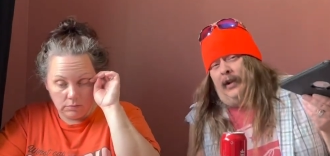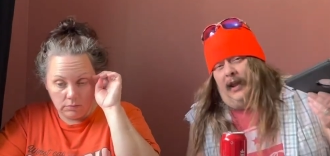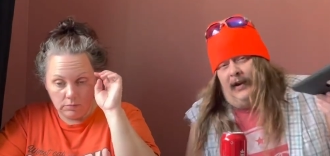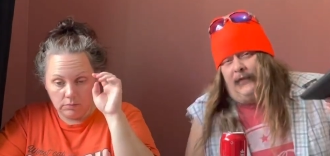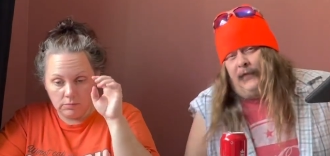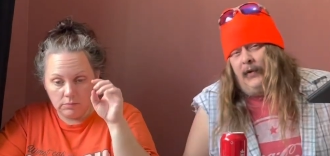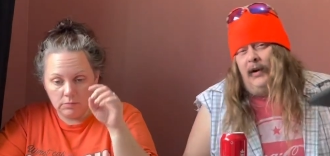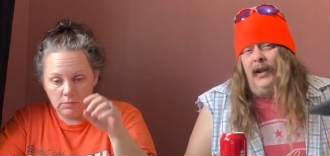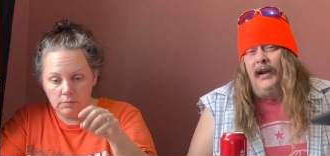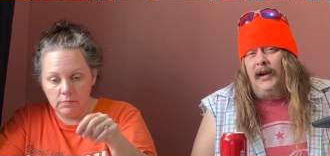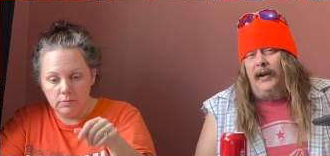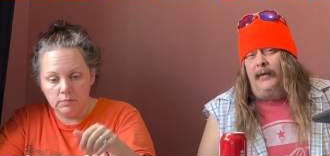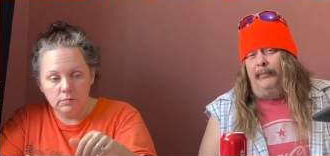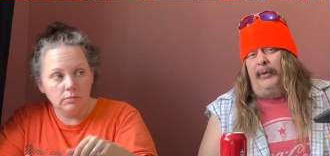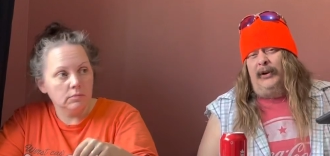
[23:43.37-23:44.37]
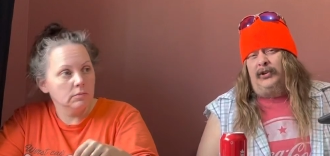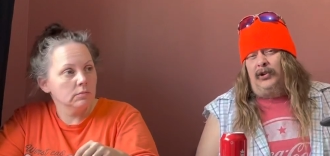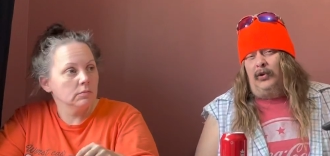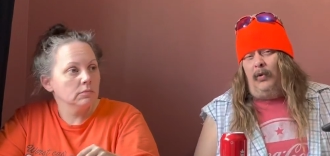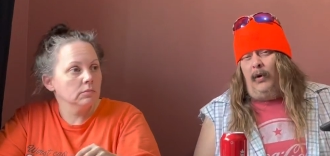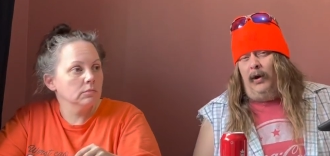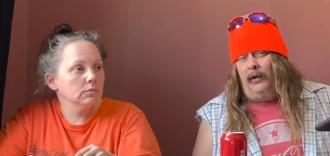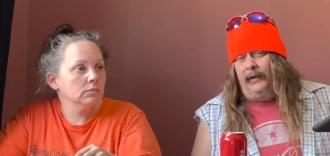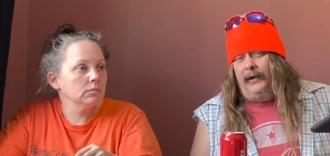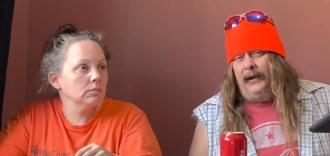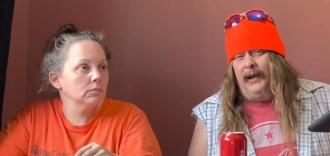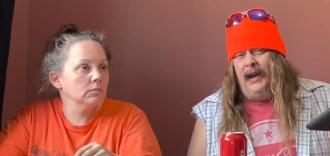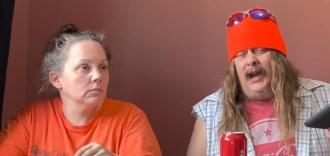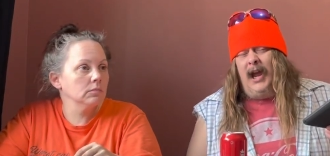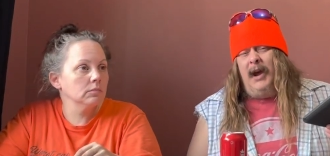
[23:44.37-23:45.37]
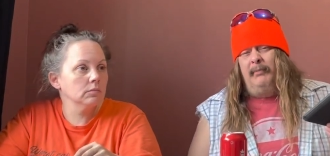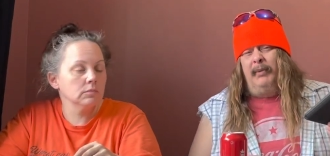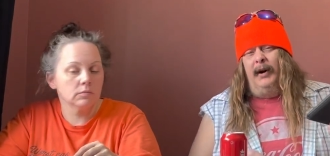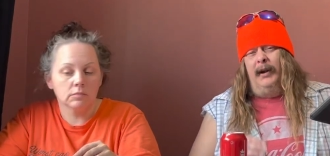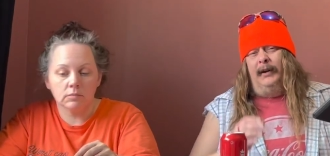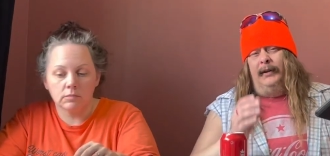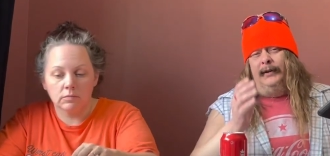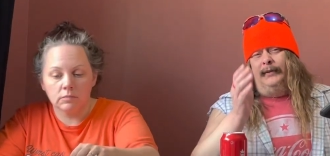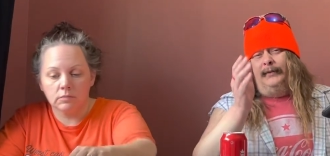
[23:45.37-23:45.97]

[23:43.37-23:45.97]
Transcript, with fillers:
Speaker 1: like for like picture quality, but...